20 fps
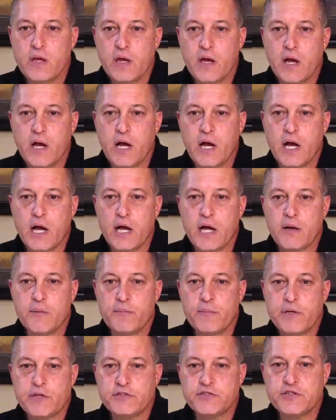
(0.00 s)

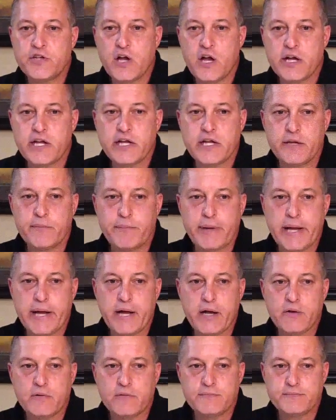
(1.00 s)
um, is talking
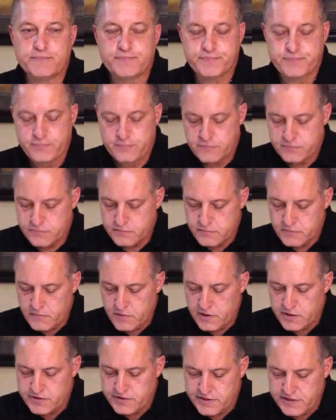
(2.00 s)
about
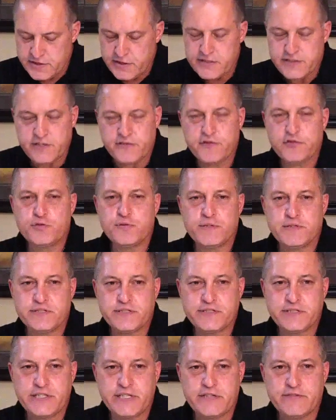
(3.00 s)
see the difference between
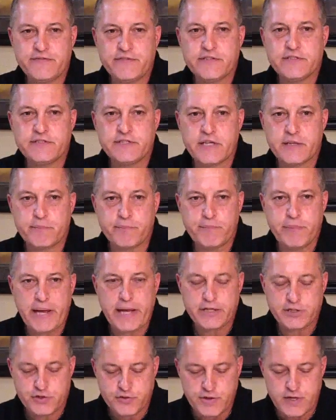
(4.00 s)
Cephas and
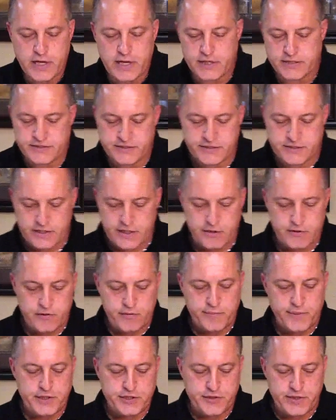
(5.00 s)
Petros, and I want
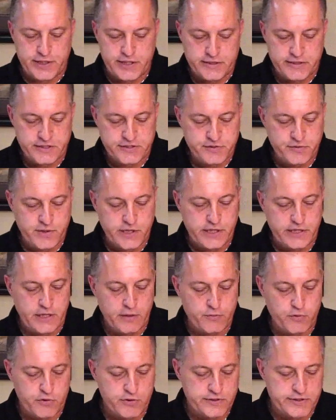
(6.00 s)
to make sure I get this right, and I
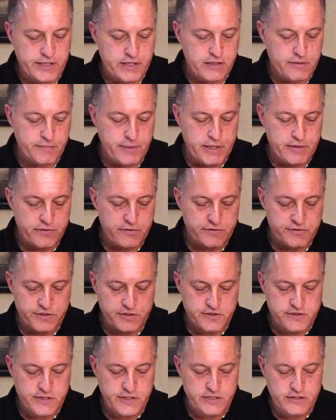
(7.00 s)
wrote it down in Matthew
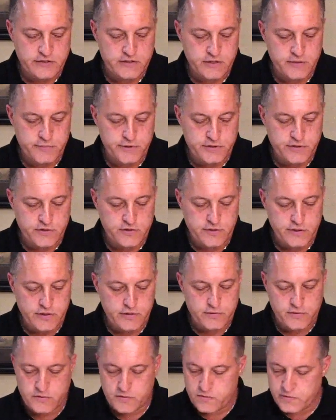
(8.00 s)
16, so let me turn there
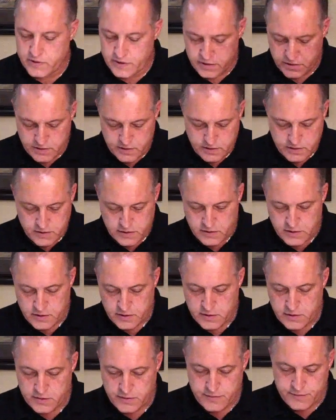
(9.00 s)
real quick.
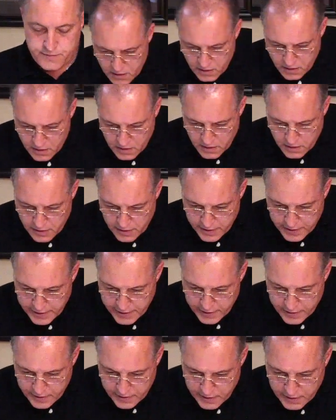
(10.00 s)
All
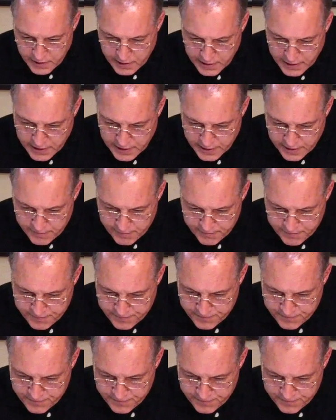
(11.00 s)
right. Um,